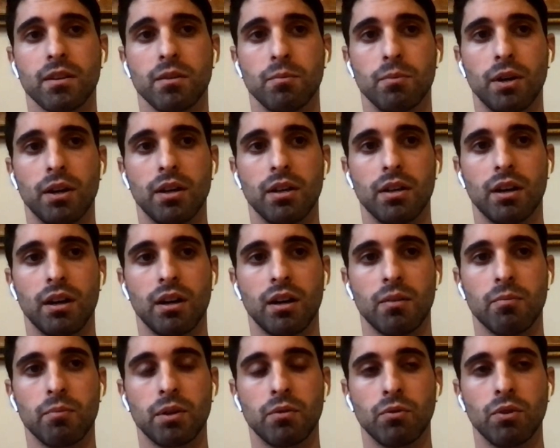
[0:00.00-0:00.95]
but
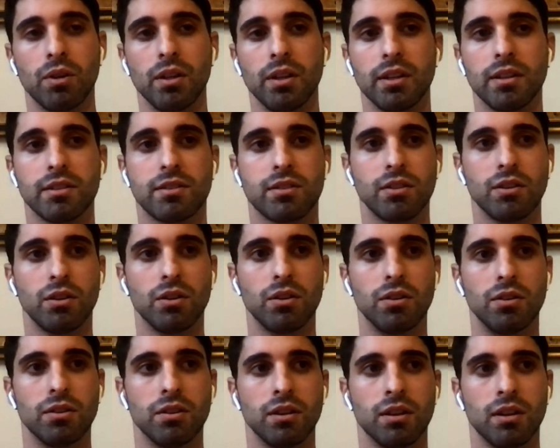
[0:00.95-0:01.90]
um, really
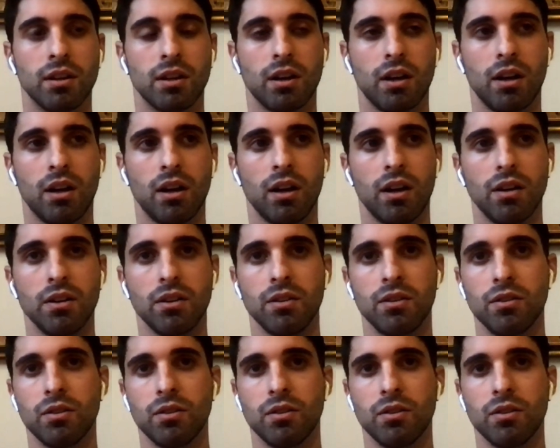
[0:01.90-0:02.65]
until uh,